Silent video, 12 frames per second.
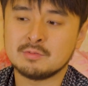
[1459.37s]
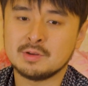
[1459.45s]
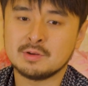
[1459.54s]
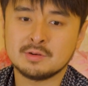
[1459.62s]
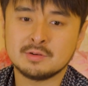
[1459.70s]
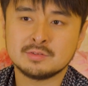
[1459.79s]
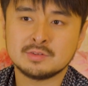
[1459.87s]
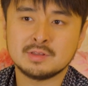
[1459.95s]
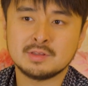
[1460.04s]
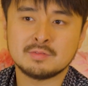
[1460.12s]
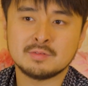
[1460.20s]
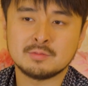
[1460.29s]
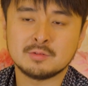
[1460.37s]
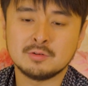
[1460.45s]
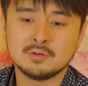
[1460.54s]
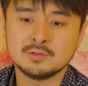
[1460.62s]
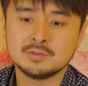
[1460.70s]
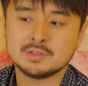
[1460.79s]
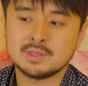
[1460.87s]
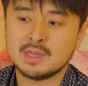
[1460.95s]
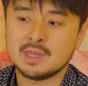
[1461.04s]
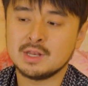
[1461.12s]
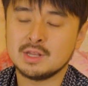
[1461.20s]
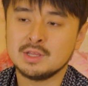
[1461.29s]
careers and different roles,
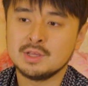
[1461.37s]
and